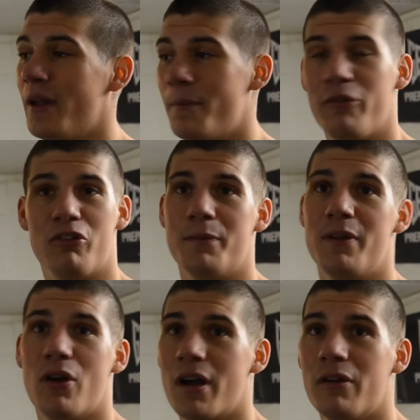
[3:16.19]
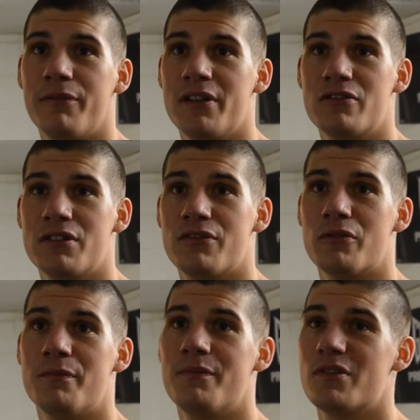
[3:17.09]
And they're both going to be knockout victories for
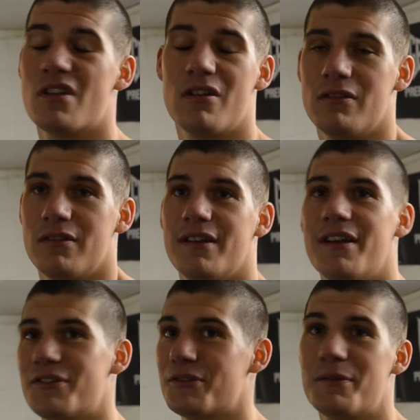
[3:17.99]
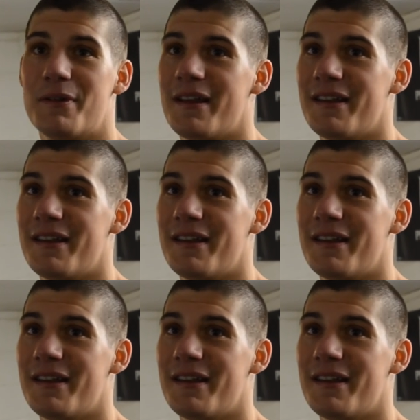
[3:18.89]
them. So it's brilliant.